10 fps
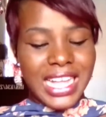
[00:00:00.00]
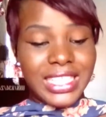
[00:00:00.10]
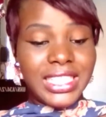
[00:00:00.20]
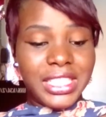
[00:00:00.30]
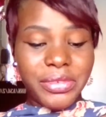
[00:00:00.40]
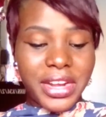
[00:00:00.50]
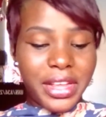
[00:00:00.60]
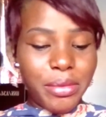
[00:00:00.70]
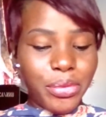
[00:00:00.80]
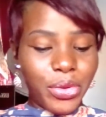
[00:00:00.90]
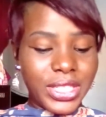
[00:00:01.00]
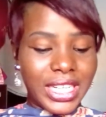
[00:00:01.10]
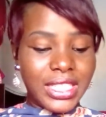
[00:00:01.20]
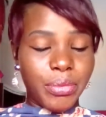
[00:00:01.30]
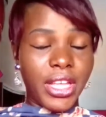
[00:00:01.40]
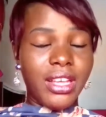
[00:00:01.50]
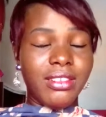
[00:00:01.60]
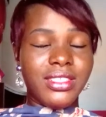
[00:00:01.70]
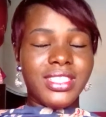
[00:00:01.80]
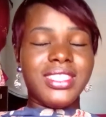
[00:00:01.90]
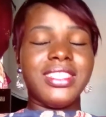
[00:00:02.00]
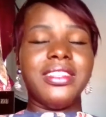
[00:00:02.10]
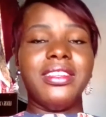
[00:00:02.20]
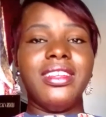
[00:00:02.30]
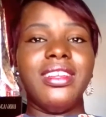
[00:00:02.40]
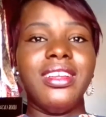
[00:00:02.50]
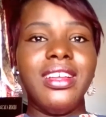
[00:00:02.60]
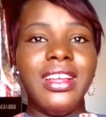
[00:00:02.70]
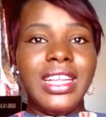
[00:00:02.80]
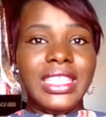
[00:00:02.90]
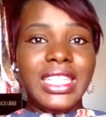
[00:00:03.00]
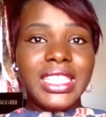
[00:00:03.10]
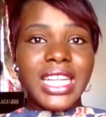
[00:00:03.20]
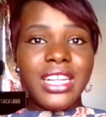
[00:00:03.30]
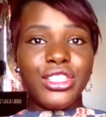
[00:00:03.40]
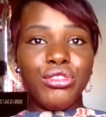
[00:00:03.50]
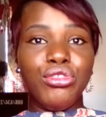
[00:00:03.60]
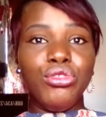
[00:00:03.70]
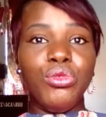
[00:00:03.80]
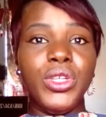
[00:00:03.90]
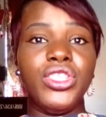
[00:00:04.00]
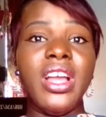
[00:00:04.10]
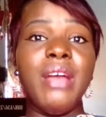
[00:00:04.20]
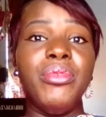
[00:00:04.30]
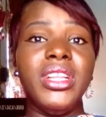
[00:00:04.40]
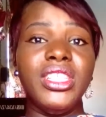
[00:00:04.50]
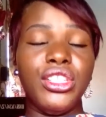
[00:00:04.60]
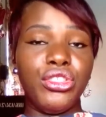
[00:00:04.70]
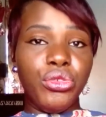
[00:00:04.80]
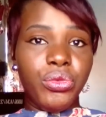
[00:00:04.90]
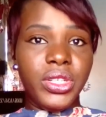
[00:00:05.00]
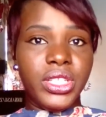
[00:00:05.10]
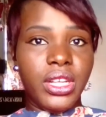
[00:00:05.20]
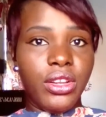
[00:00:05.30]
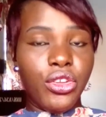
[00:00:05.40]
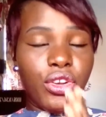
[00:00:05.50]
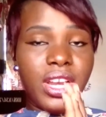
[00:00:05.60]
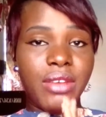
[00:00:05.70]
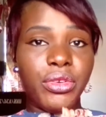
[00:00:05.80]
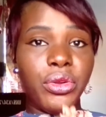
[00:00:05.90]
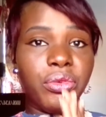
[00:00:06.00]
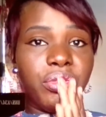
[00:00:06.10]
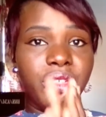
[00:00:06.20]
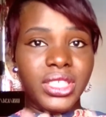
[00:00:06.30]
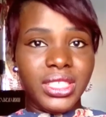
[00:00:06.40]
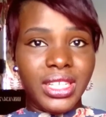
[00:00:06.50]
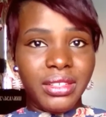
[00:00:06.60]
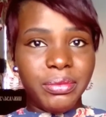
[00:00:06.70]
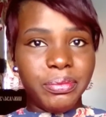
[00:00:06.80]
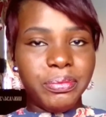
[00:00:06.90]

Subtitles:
This is very important because this has to do with your ability to reason, your level of reasoning.